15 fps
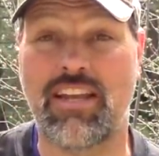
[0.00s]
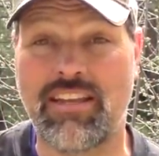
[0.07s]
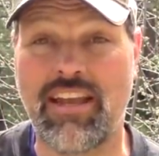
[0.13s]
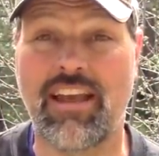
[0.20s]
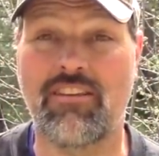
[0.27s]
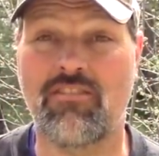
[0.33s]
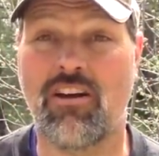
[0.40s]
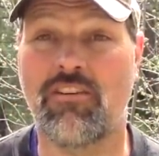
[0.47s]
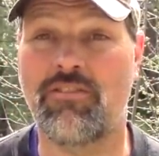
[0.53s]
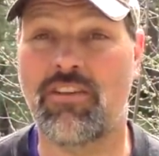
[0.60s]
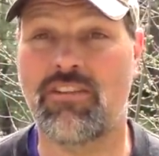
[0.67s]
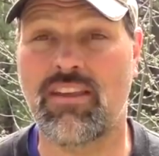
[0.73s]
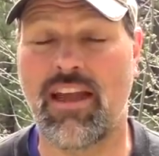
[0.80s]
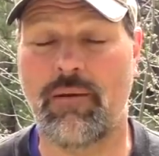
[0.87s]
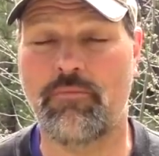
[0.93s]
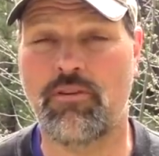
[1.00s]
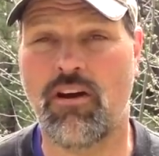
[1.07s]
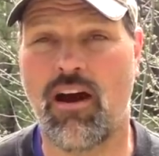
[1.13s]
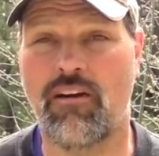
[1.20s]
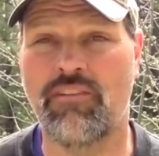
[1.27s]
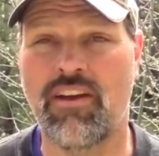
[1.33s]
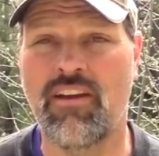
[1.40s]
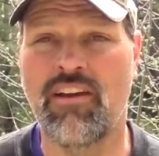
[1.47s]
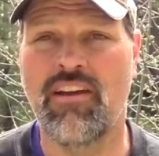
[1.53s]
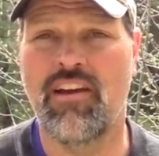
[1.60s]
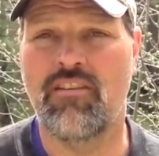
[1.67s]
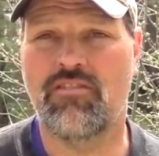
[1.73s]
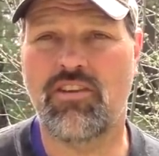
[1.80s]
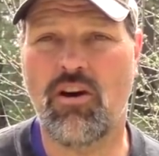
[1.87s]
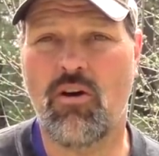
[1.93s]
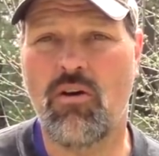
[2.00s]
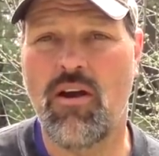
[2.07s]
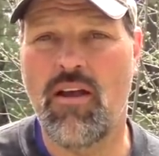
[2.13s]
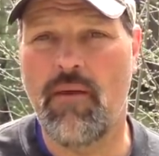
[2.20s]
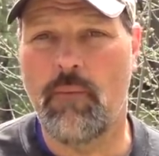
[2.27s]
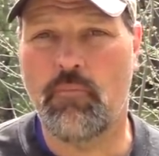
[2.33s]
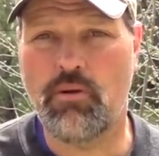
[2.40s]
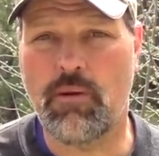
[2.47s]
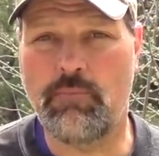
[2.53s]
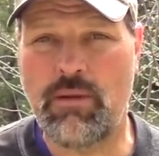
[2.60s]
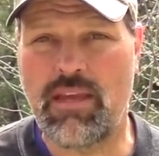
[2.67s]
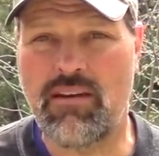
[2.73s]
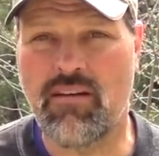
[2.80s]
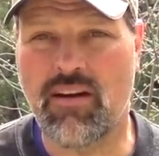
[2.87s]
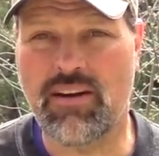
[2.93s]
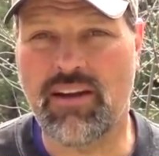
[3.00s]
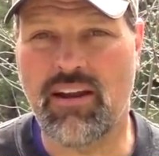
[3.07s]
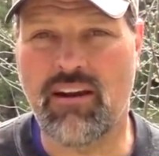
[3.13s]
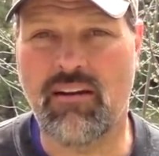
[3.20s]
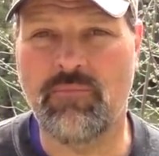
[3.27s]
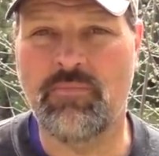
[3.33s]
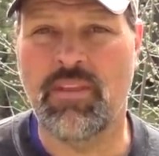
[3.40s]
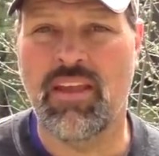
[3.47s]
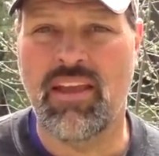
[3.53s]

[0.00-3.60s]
he takes off, he snaps you off. So put a bead on there.